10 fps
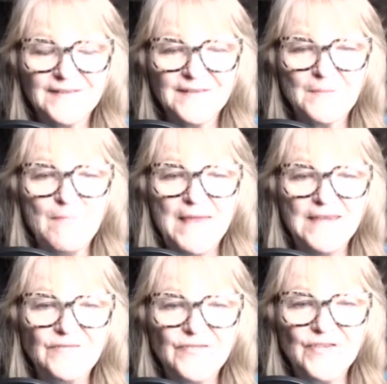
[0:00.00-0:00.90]

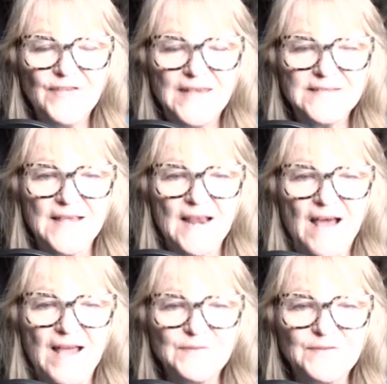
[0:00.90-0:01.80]
many of the things that
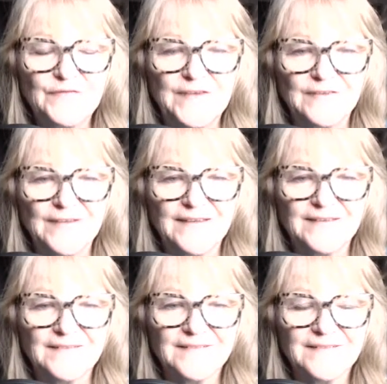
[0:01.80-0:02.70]
I was feeling.
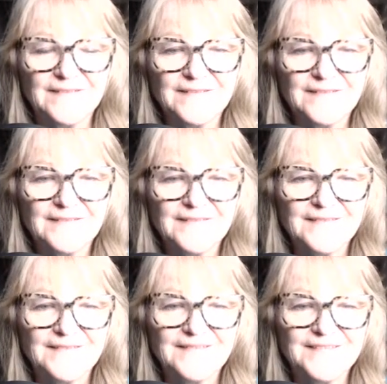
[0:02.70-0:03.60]

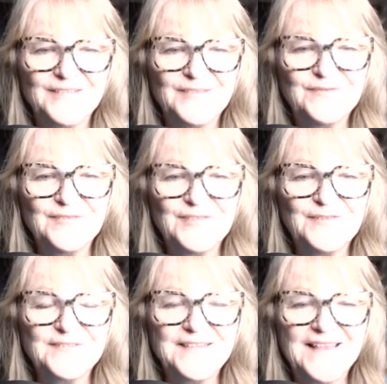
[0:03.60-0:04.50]
Do you
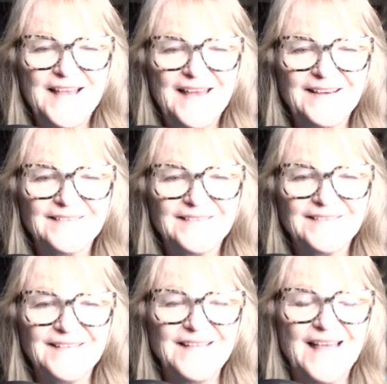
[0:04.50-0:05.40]
see that?
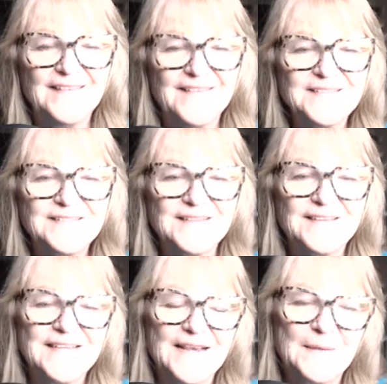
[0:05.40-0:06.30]
And this,
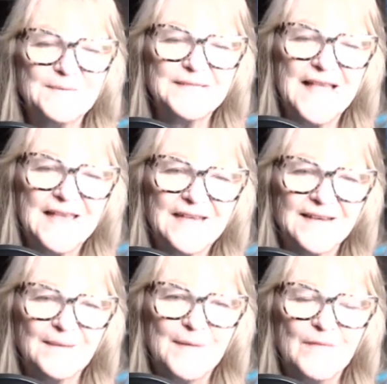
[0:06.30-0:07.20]
again, I'm saying it,
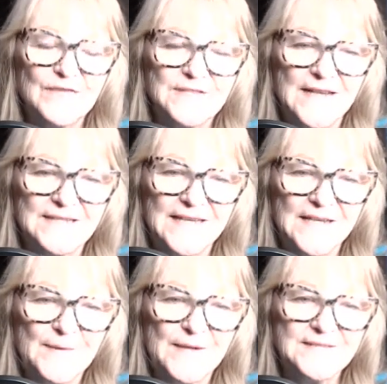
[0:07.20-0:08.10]
I'm emphasizing
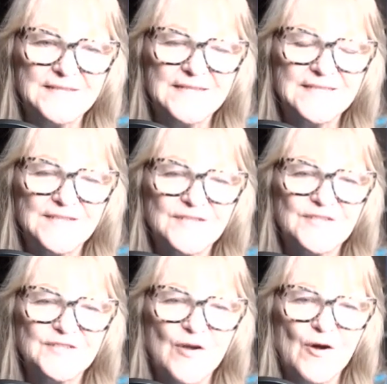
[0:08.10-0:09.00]
it because this
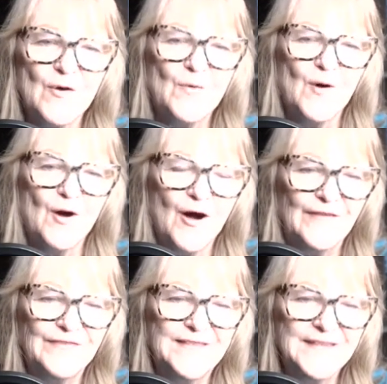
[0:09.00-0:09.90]
is so
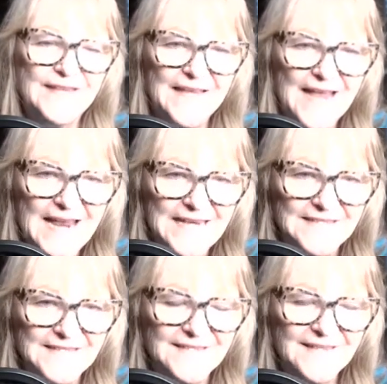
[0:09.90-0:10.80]
often the case,